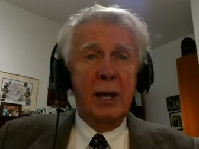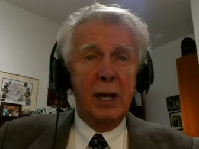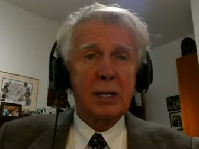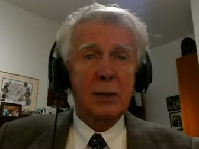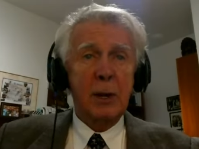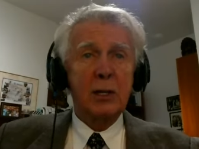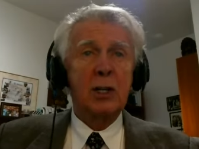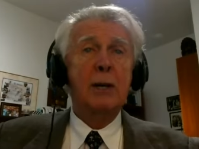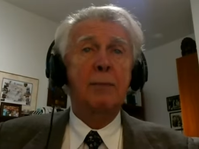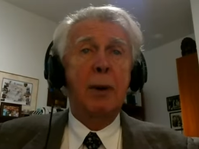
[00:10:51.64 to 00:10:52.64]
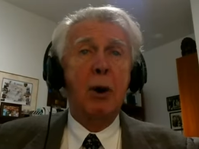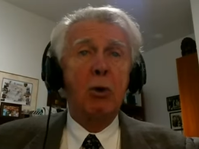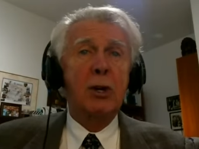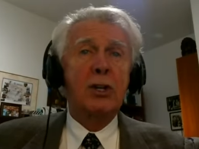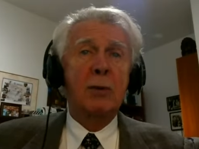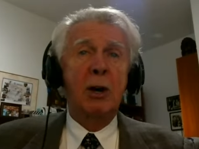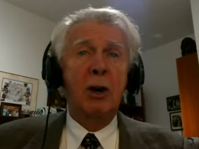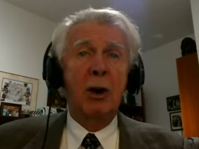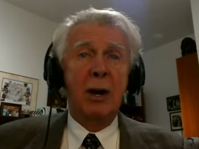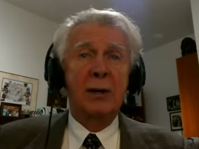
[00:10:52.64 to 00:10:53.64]
especially Polish
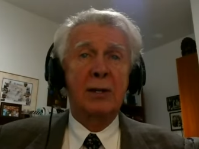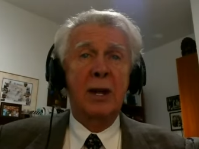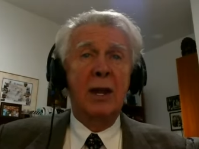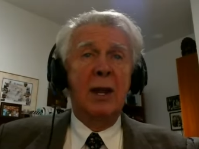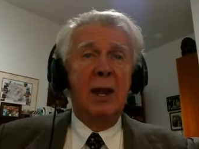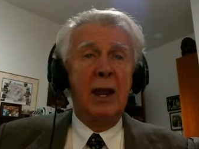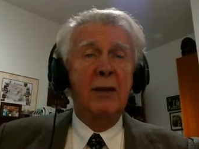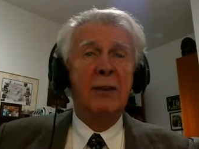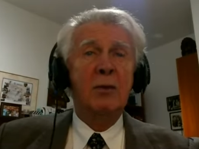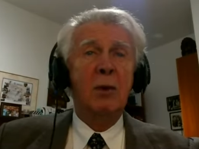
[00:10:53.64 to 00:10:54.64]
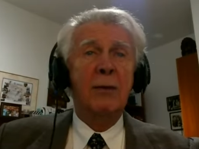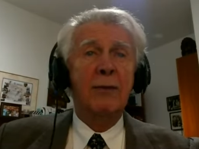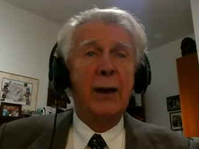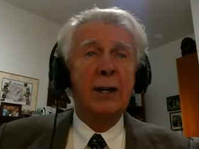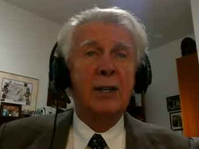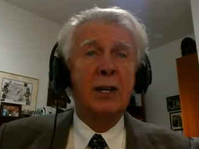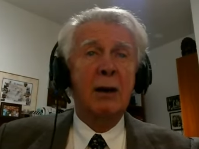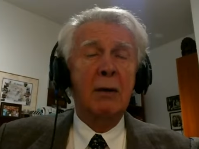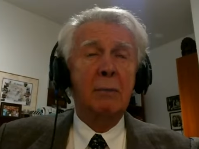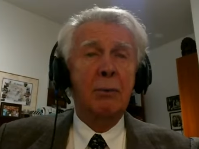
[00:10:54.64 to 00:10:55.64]
Americans, even when facing
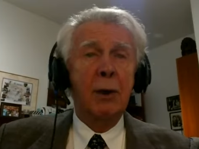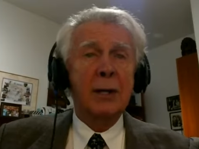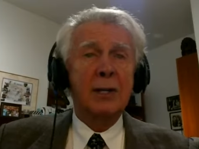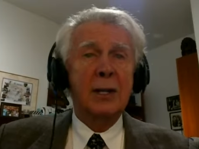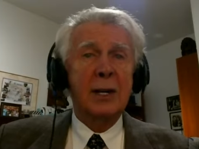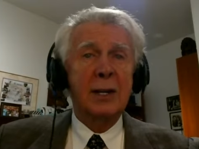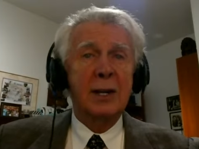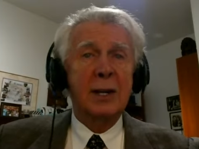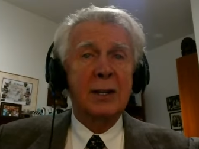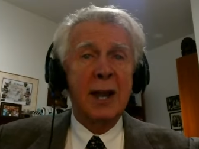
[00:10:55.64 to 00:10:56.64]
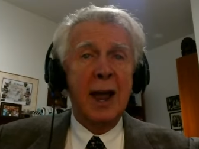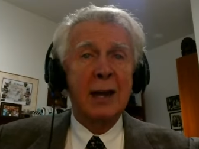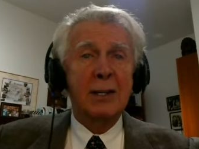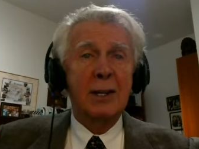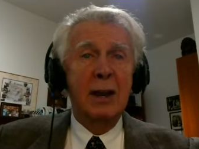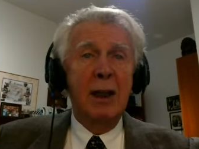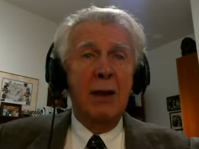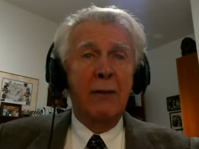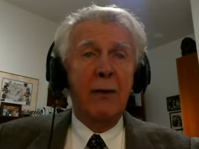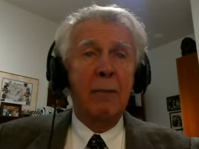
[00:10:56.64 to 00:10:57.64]
unprecedented attacks
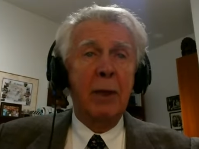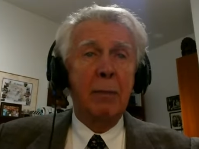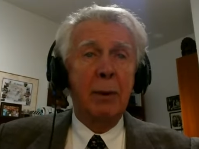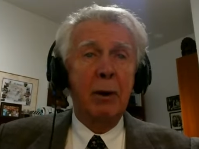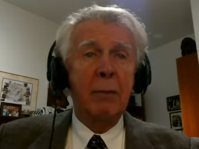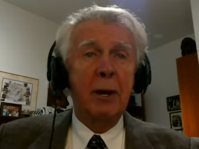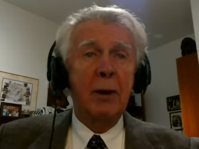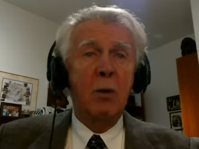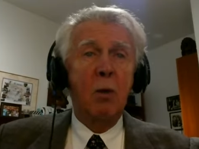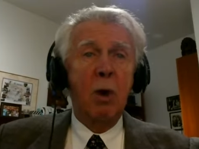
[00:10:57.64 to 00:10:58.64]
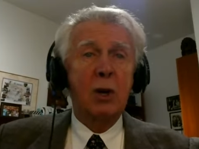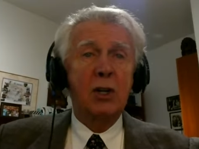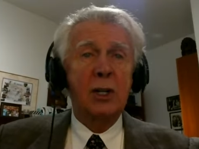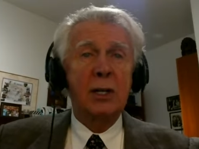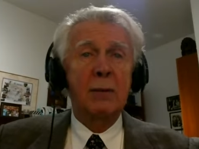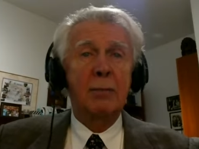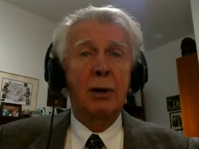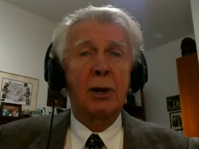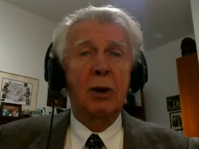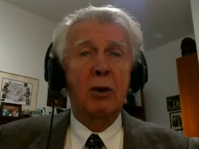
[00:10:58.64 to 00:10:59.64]
from the permanent Washington
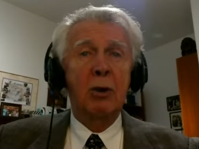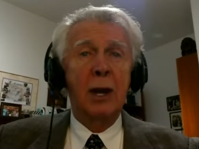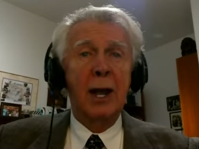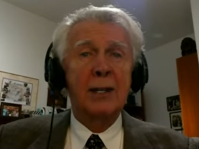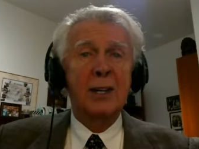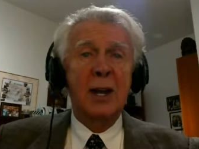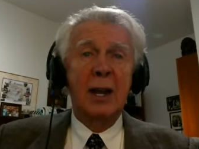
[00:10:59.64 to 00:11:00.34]
political class